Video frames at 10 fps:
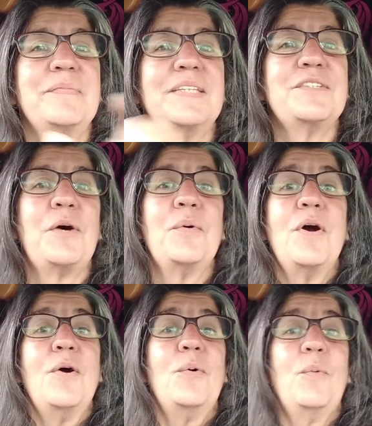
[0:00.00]
So
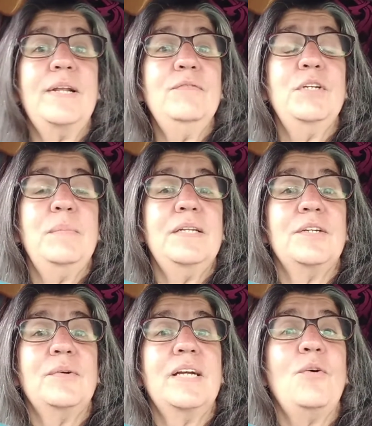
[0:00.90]
what have you been
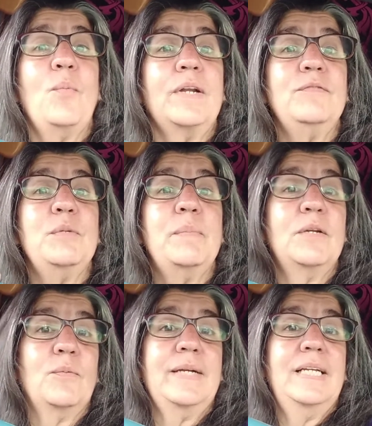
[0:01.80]
doing? What have you
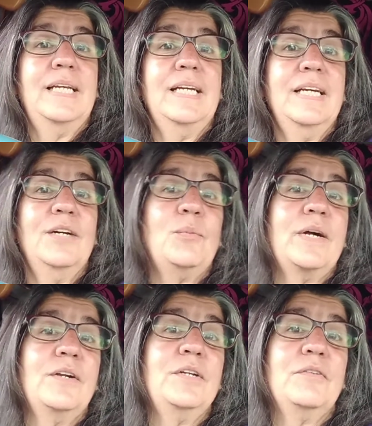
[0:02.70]
been reading? What
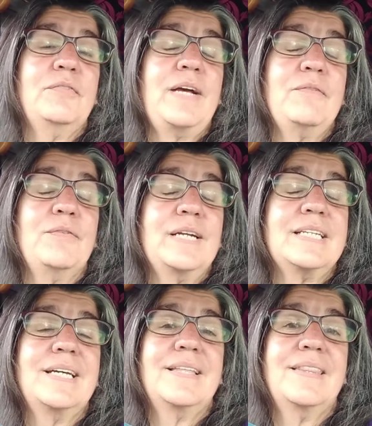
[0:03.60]
are your favorite
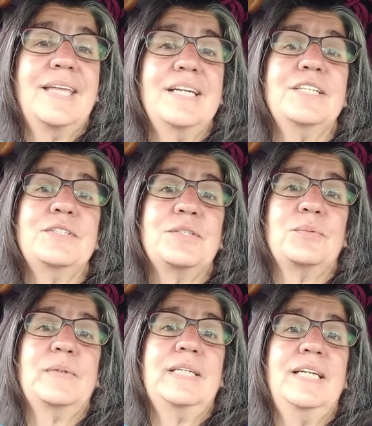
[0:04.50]
things to
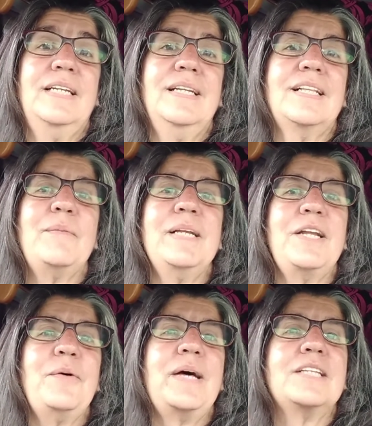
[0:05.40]
read? Let me
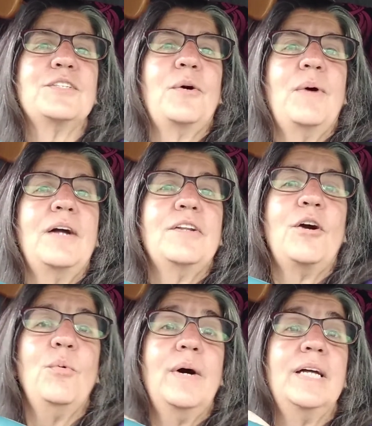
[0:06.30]
know that so I'll know
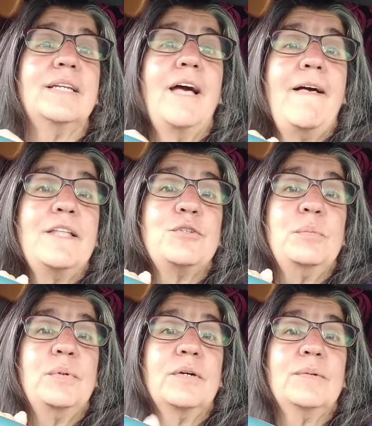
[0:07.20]
what to
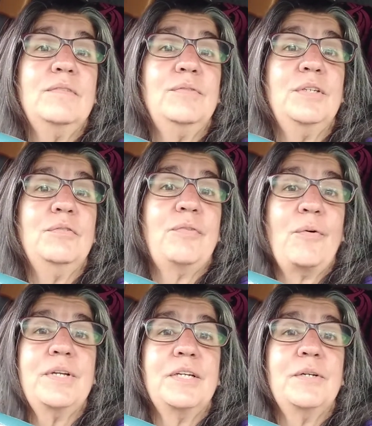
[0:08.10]
book review
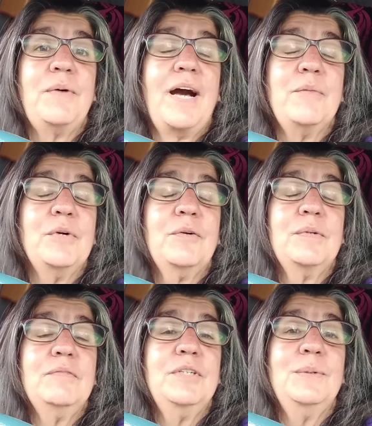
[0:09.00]
for you. I book
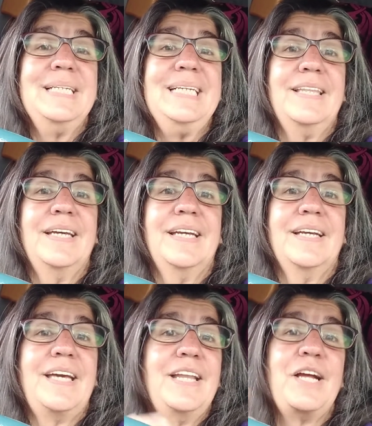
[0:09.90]
review
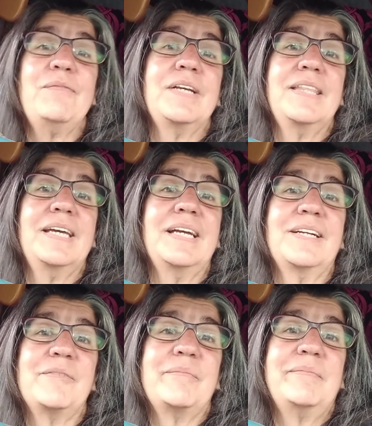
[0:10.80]
anything and
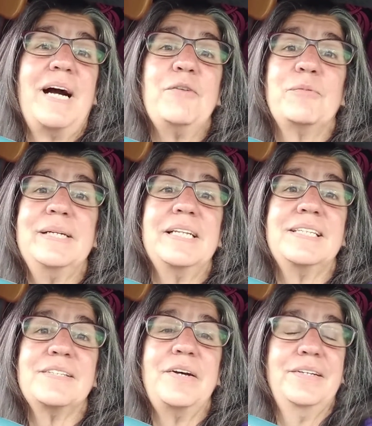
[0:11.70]
everything. I'll read
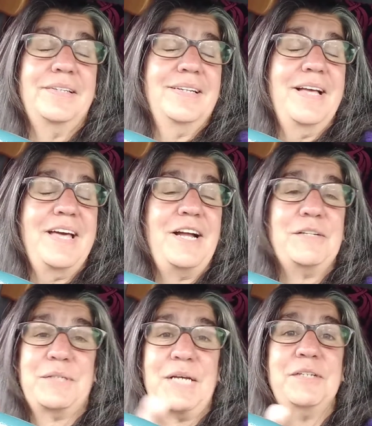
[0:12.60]
it and I'll
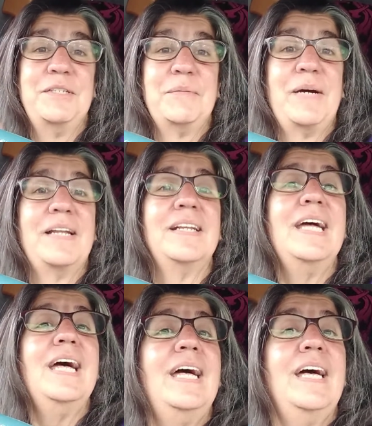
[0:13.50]
tell you about it.
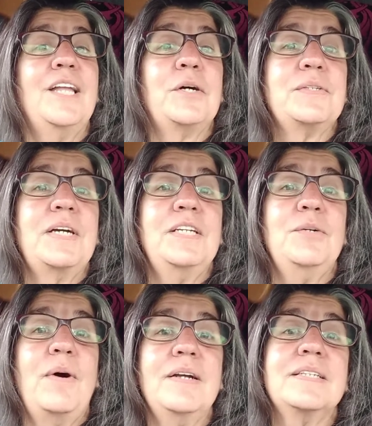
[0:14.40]
And I'll tell
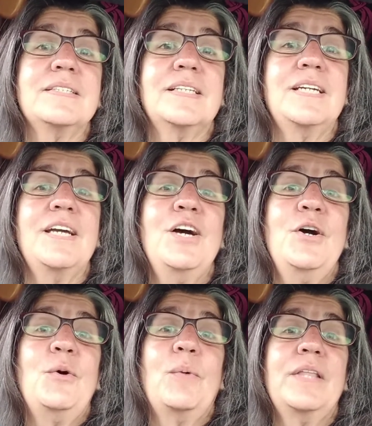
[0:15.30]
you honestly
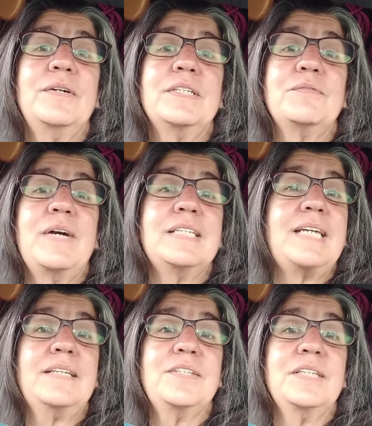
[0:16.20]
whether it's
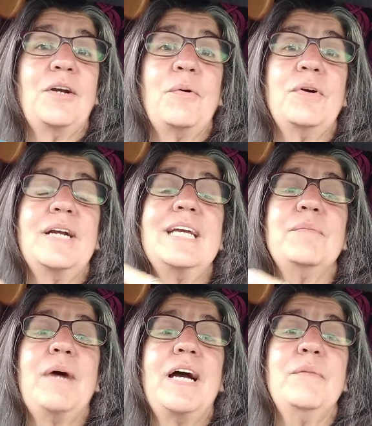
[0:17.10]
fantastic or, in
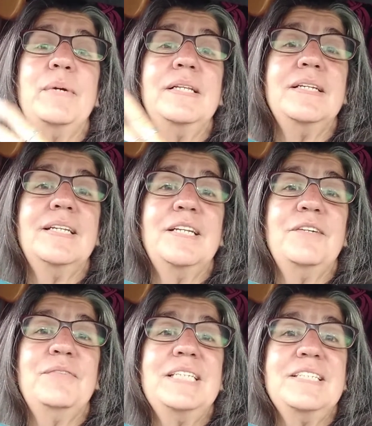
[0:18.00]
my opinion,
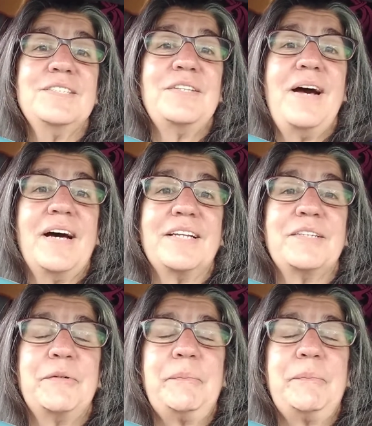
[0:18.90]
if it is not.